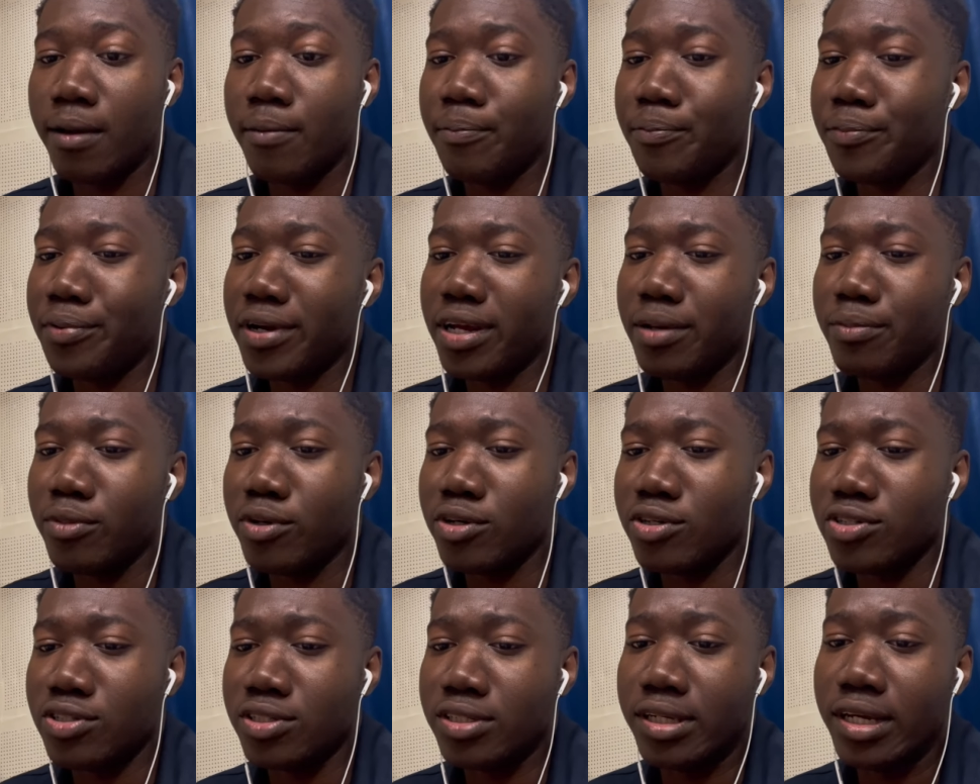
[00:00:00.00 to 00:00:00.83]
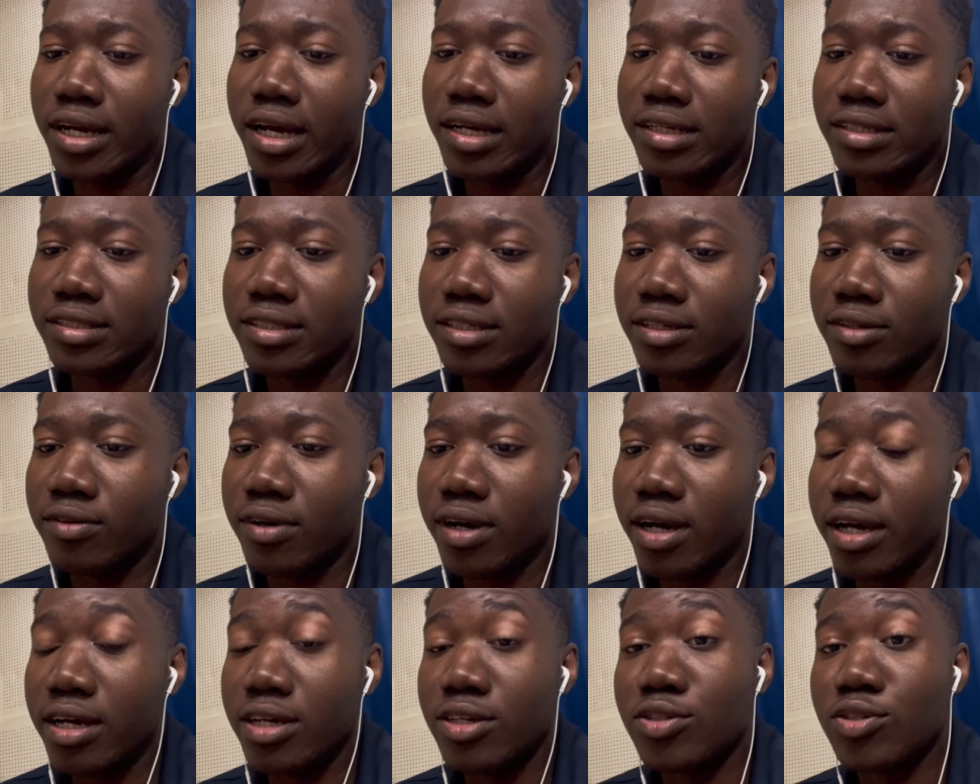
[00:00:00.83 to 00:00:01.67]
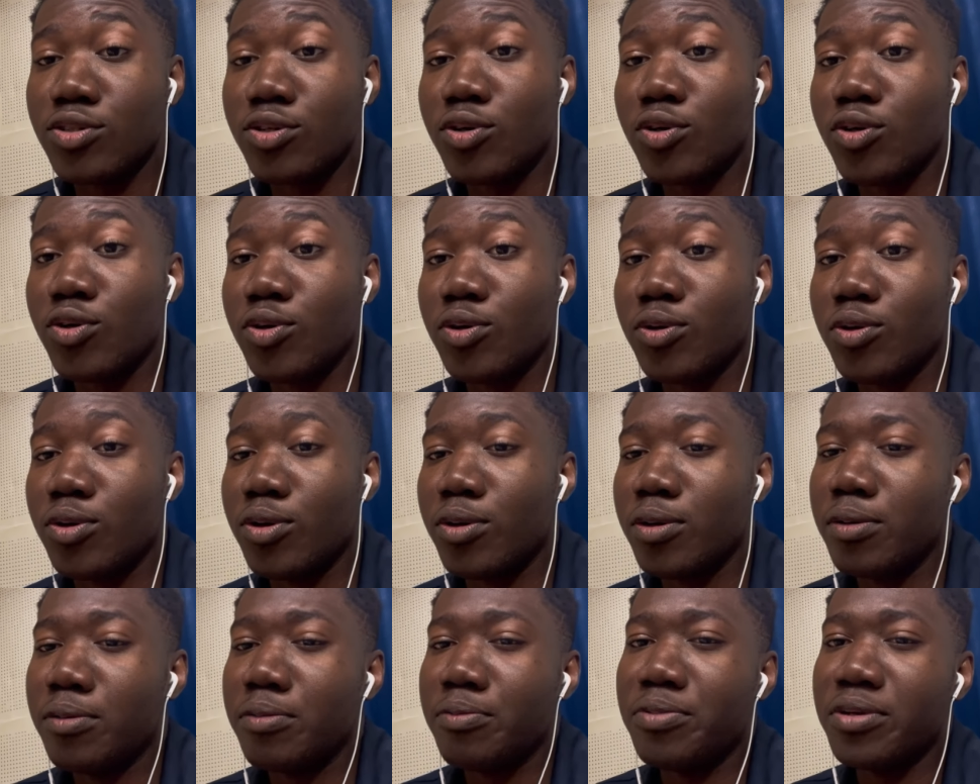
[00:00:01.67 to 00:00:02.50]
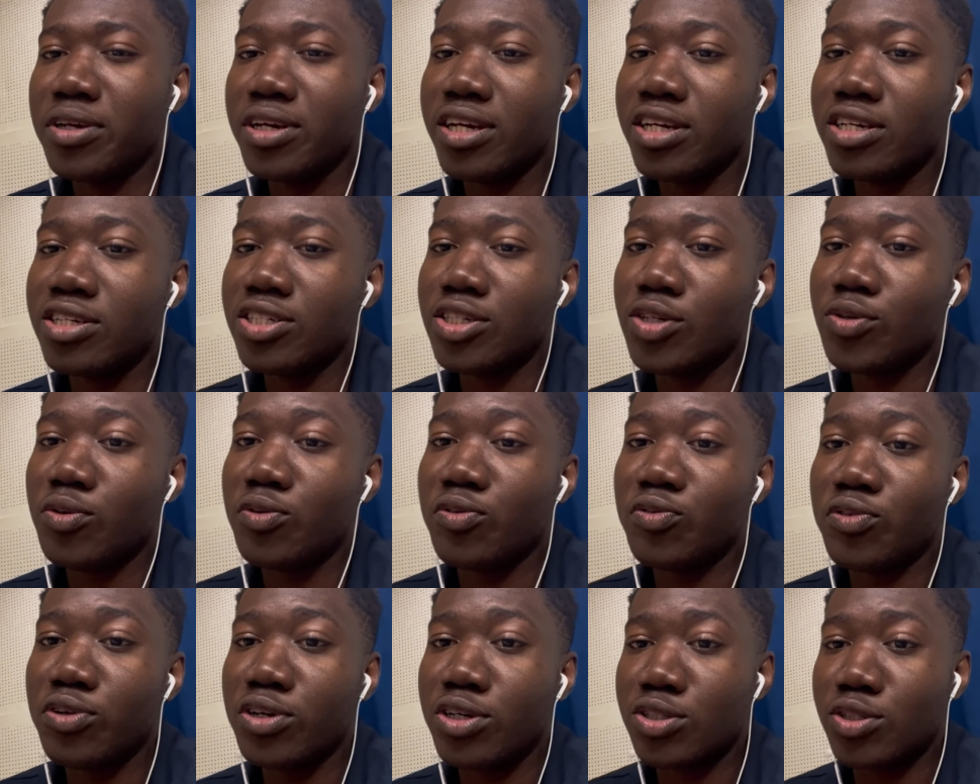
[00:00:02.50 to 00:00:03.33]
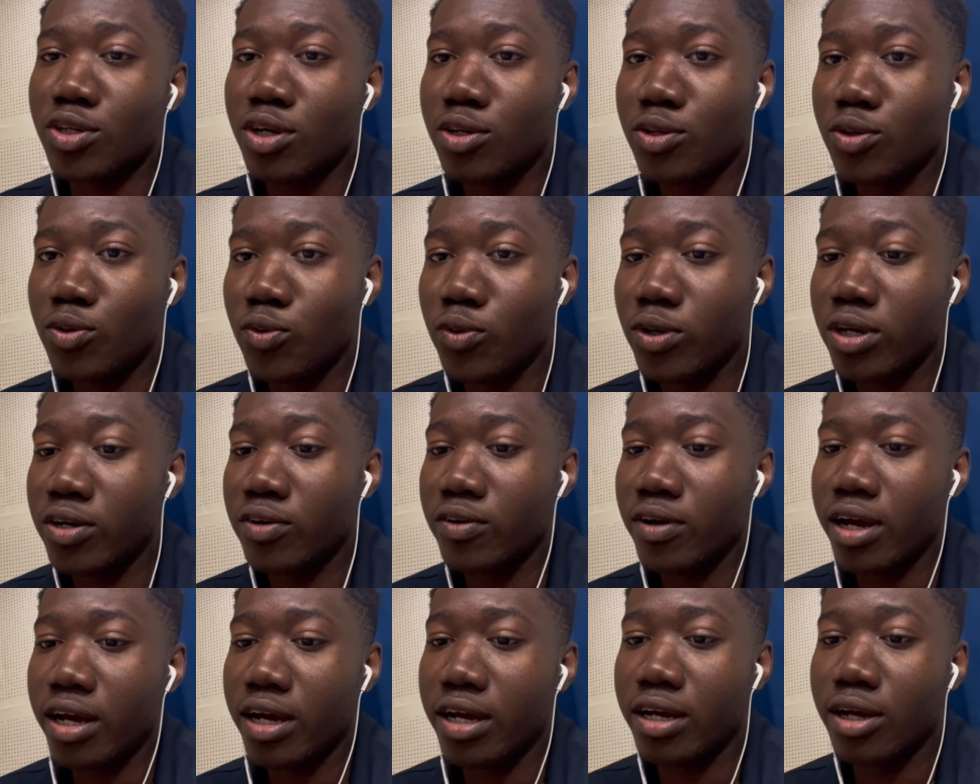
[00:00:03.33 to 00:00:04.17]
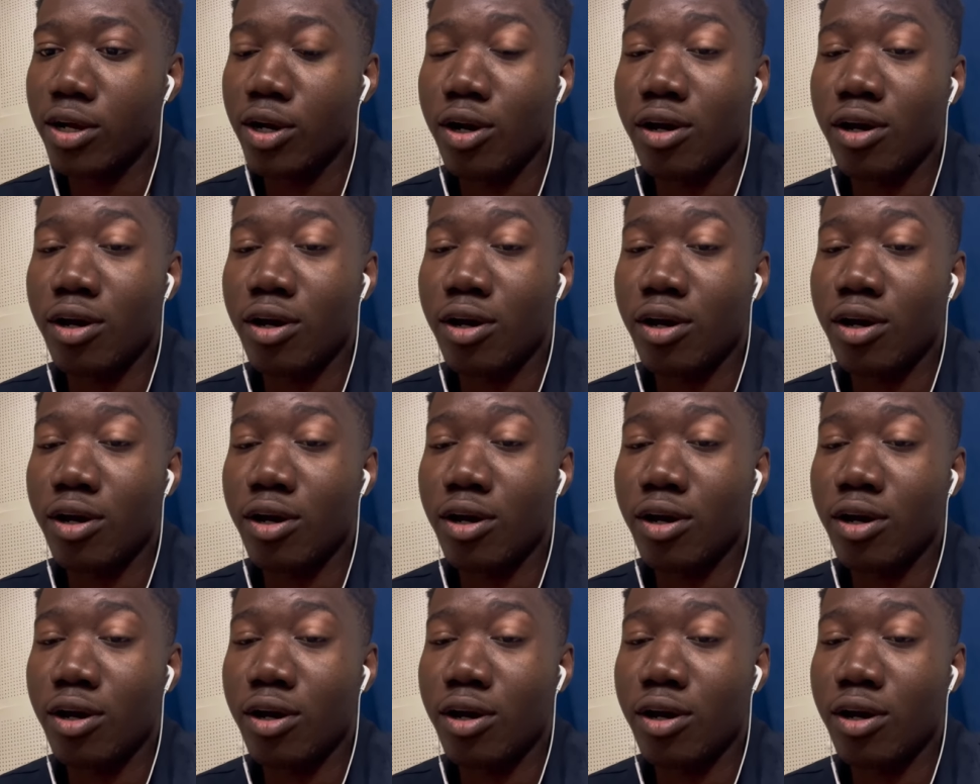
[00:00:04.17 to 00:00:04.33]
pretty much that's it, right? So biggest shit we face on the way, right?